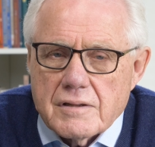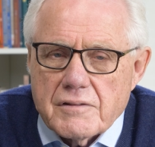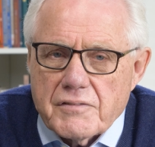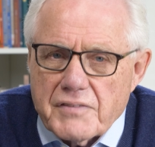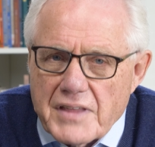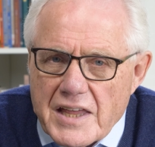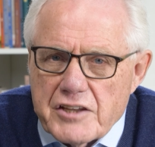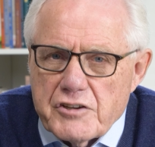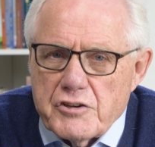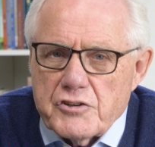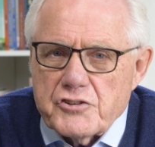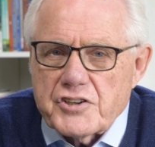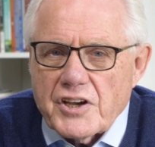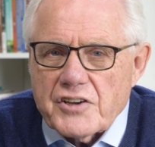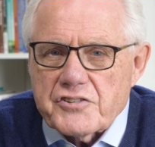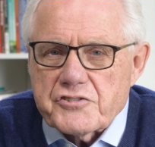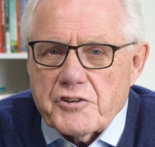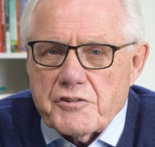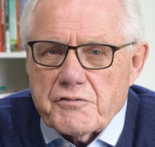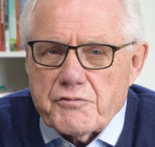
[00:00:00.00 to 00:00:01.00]
Thank you,
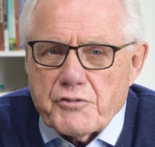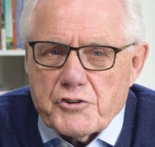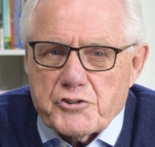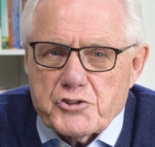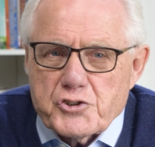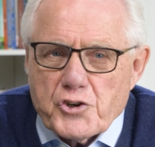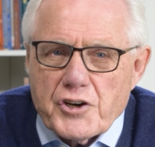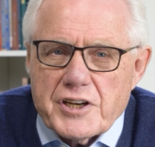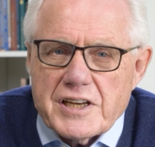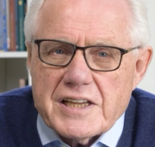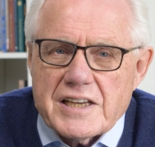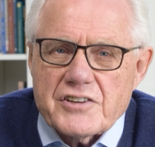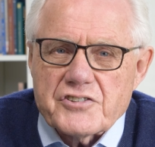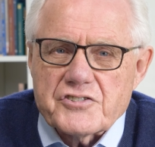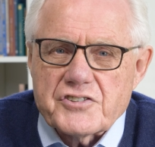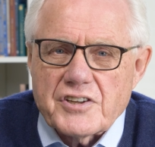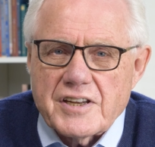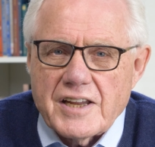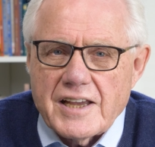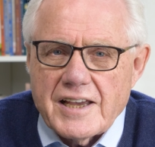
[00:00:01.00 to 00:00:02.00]
Justin, for joining us
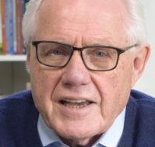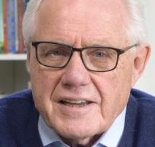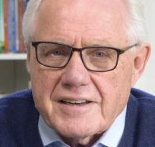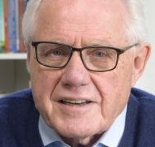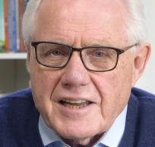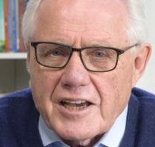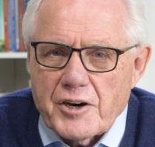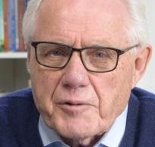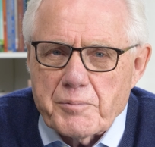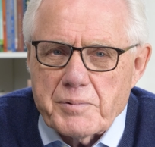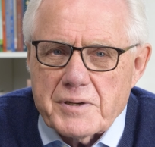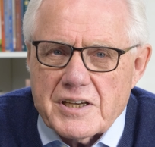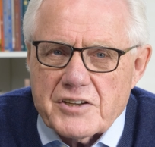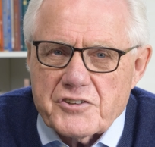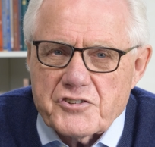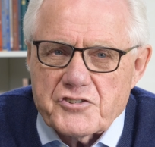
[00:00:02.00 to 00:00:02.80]
today and helping us